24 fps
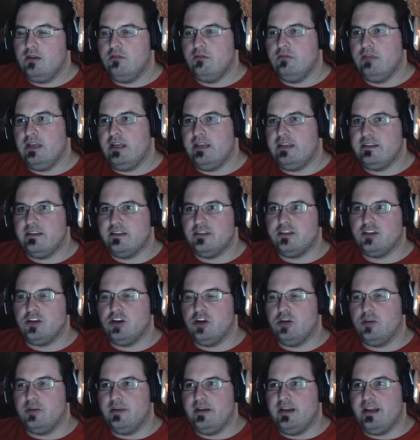I don't like this
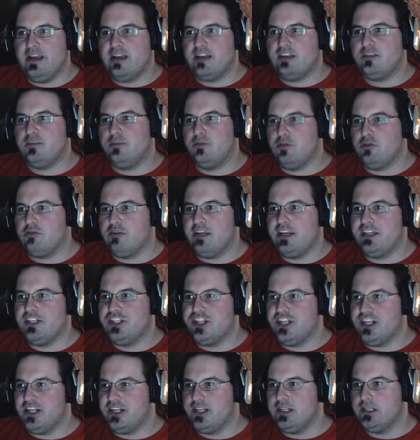urban
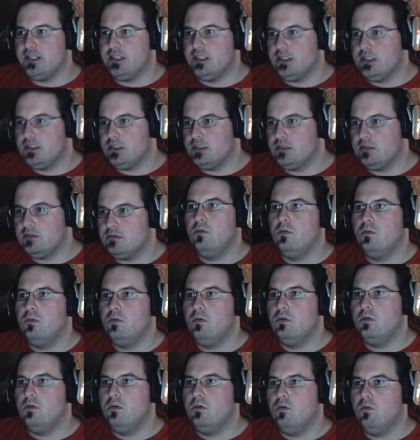exploration.
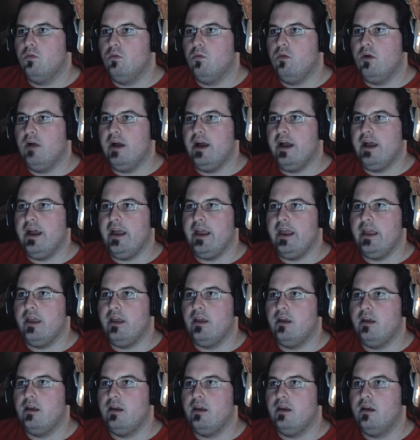
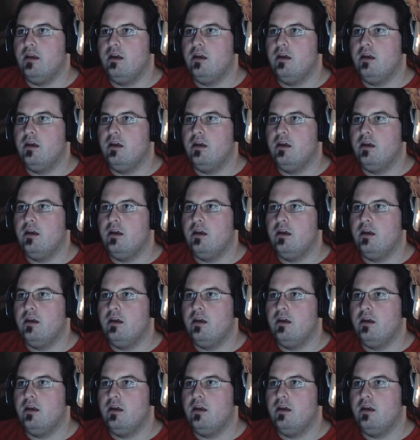Why?